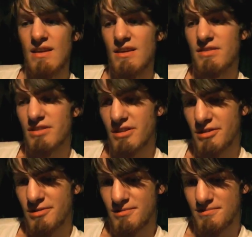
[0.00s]

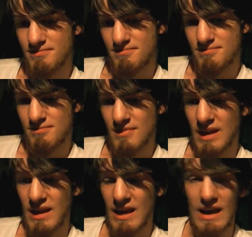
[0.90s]
So,
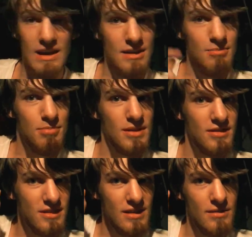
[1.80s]
any
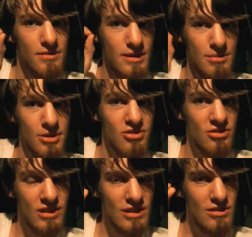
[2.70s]
bits of
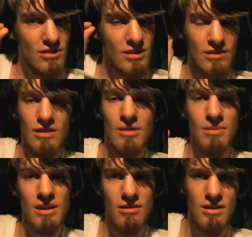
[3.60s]
commissions that you, you give
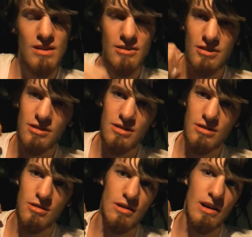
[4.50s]
me, or any of those,
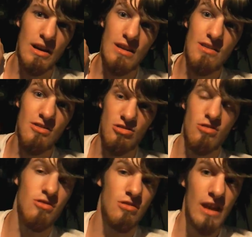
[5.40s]
or any
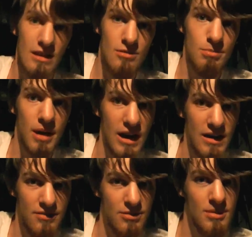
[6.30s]
shirts that you
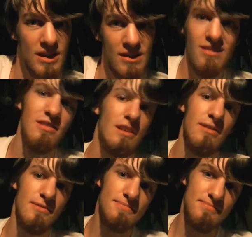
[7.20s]
buy for me and
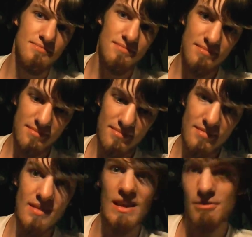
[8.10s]
stuff,
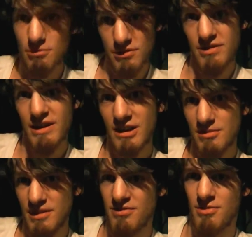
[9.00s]
it will really help
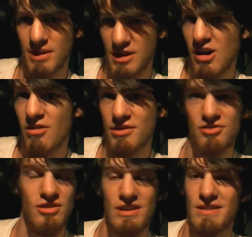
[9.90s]
me for my
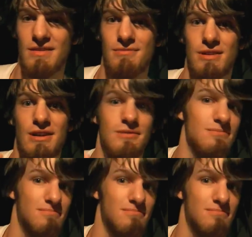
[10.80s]
college and, well,